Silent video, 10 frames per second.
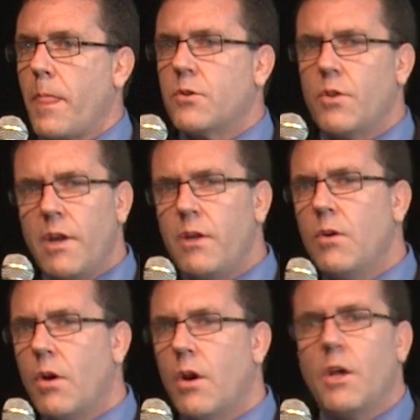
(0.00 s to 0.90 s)
So there
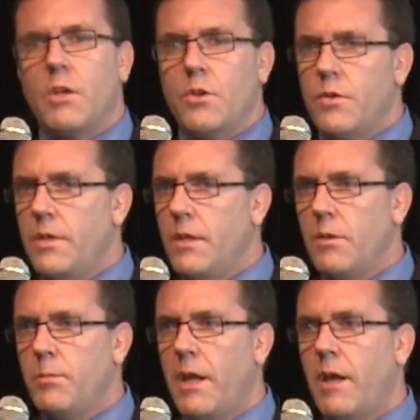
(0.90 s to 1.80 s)
you are, you see
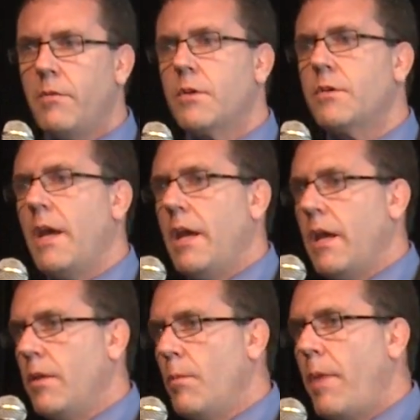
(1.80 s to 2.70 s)
these behaviors
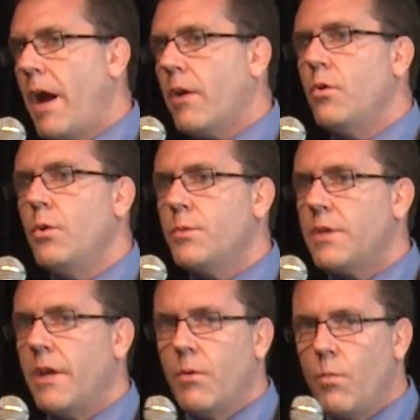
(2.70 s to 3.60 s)
in the back rooms
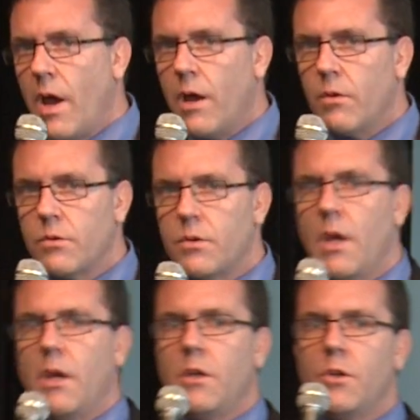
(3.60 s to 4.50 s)
and in rounds,
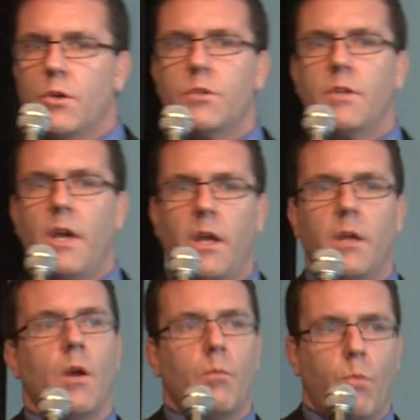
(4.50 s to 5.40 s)
you're
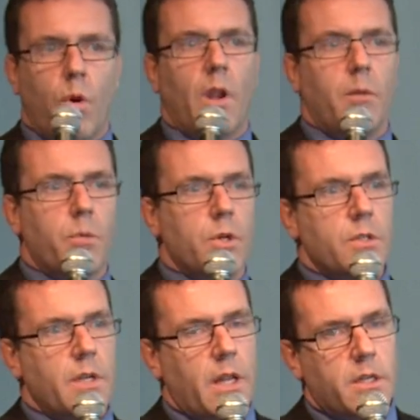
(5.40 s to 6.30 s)
saying borderline
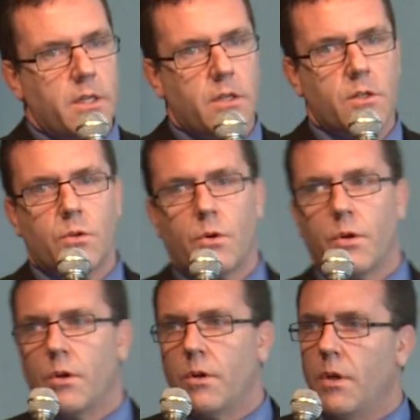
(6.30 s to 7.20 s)
personality
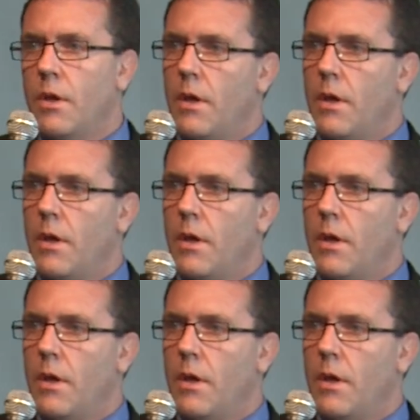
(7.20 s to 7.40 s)
disorder.